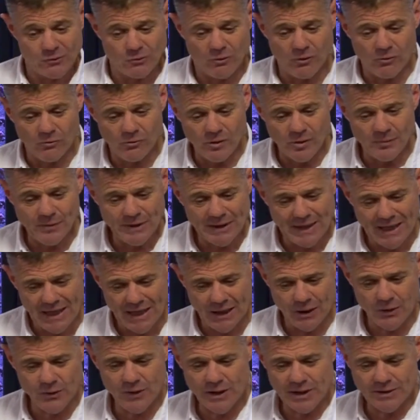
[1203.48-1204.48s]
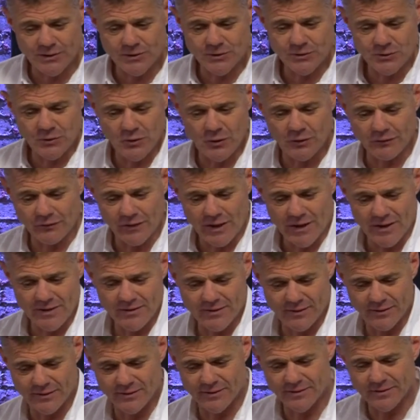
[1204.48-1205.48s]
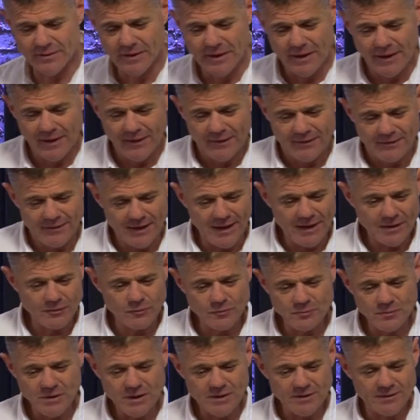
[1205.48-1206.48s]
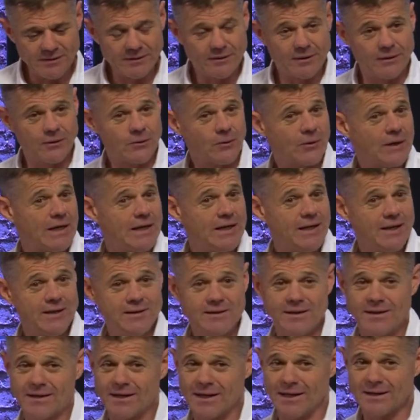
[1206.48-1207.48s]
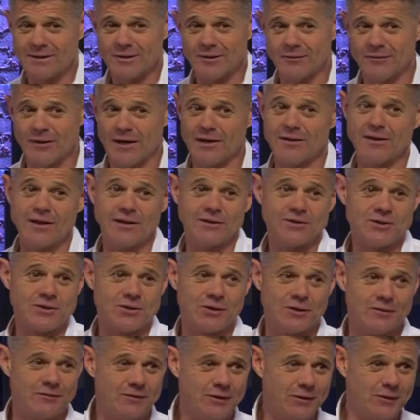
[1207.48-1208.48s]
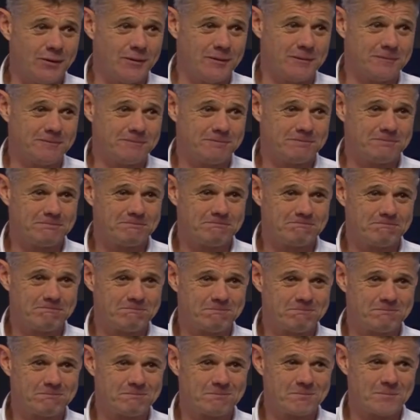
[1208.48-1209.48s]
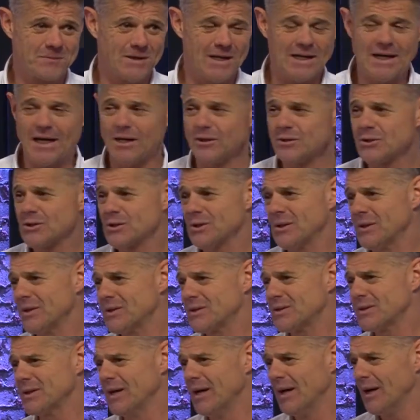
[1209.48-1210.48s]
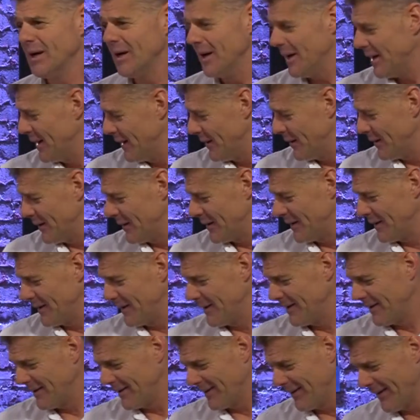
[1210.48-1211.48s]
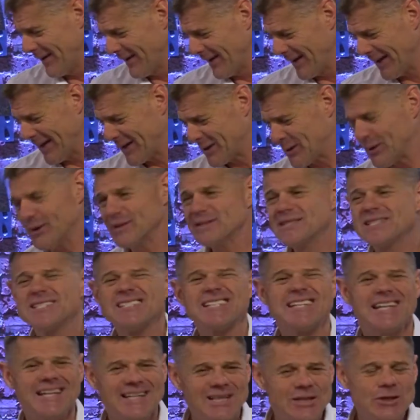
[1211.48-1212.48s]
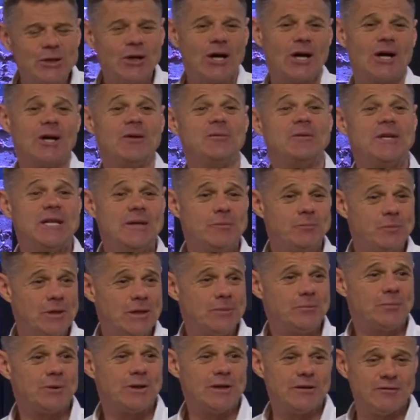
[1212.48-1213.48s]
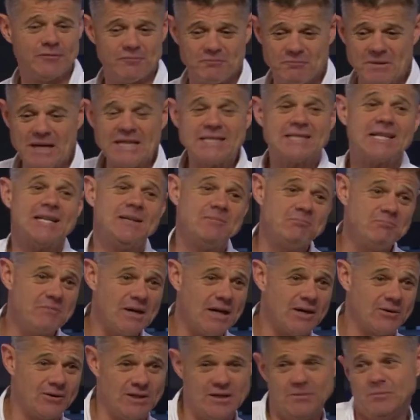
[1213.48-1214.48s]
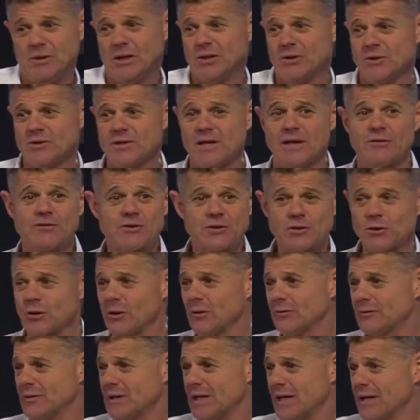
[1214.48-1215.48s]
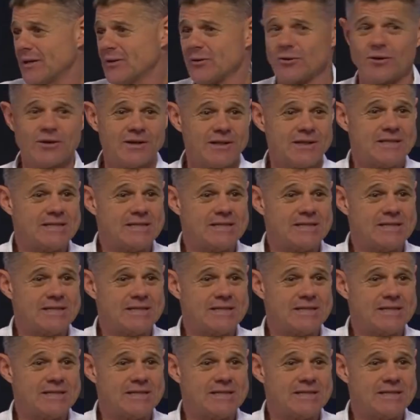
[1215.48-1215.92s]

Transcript: or a woman, how they serve others, that'll be a great indicator of how they'll serve you. In our church, I can't tell you how many people have met and married because they've served together on a